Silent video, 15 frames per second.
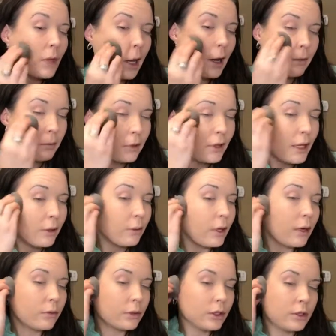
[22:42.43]
I feel like when
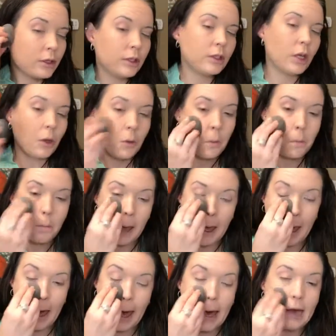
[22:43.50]
I really don't
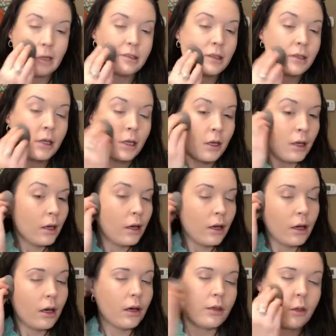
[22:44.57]
pat
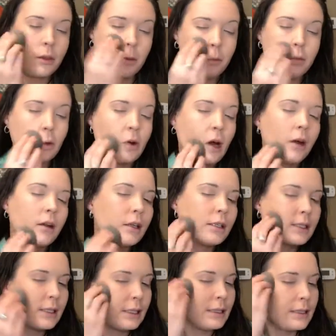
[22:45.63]
the
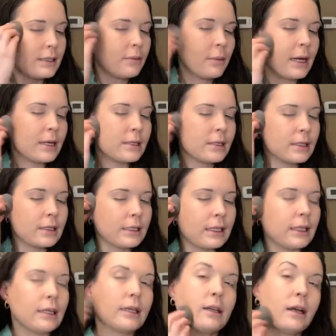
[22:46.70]
product into my
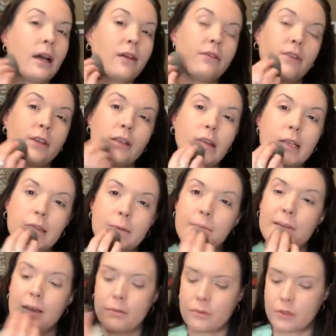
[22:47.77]
skin, I feel like
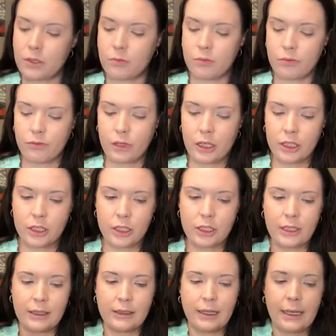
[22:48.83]
sometimes the brush
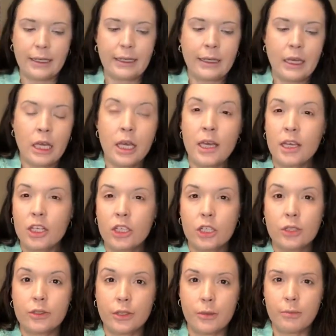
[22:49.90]
can like
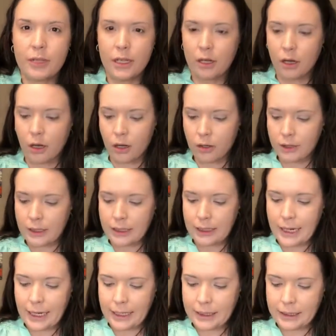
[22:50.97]
clump it all in an
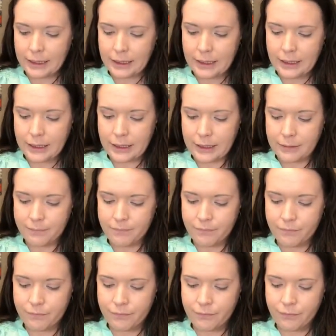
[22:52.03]
area
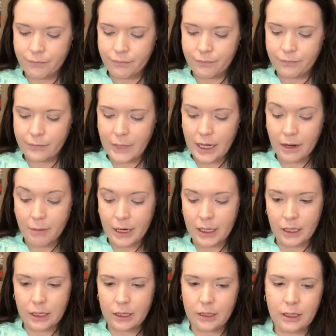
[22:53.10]
that I might
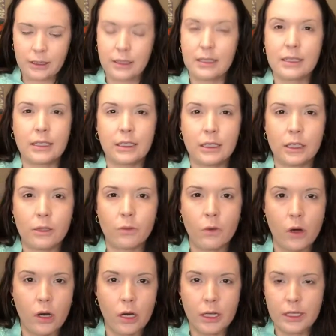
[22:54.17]
not necessarily
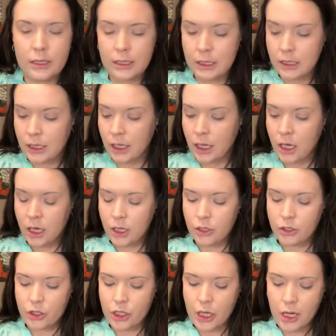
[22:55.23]
want.
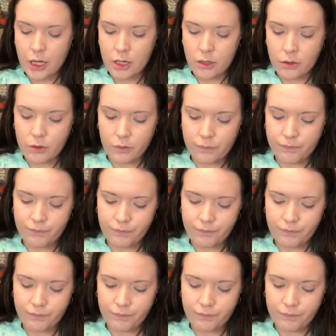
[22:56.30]
So